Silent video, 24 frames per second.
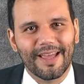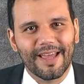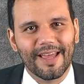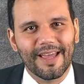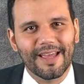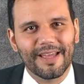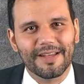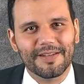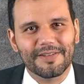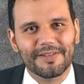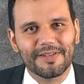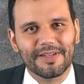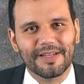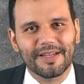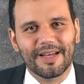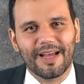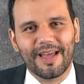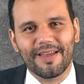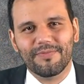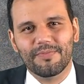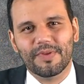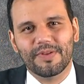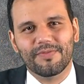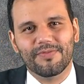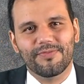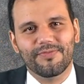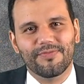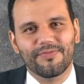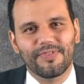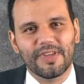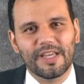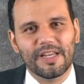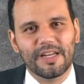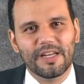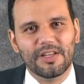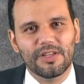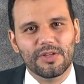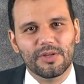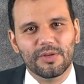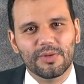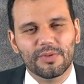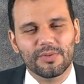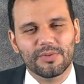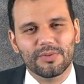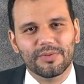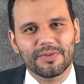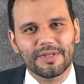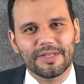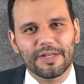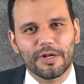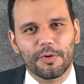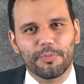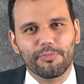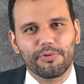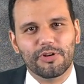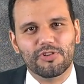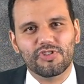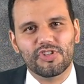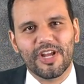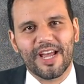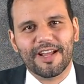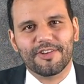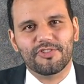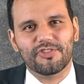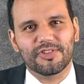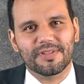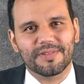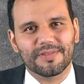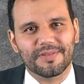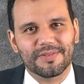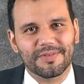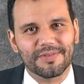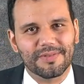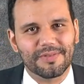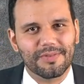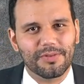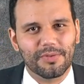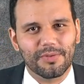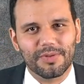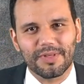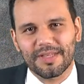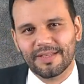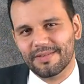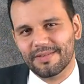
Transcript: and uh, I've been feeding you, you know, projections through